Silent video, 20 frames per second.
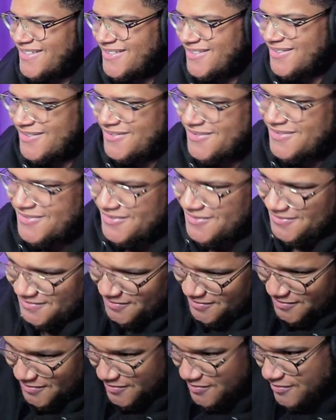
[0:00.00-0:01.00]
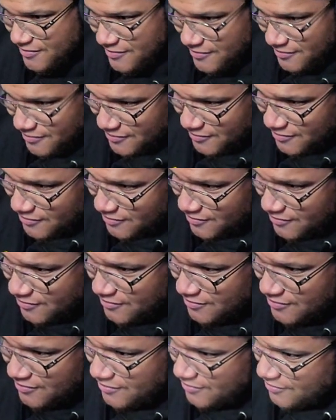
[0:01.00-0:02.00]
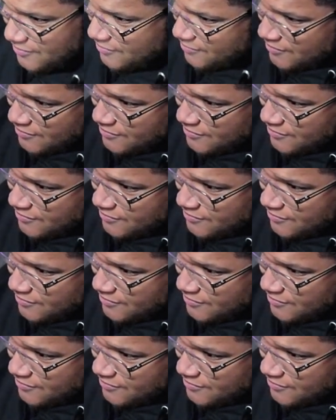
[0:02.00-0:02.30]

Nobody speaks.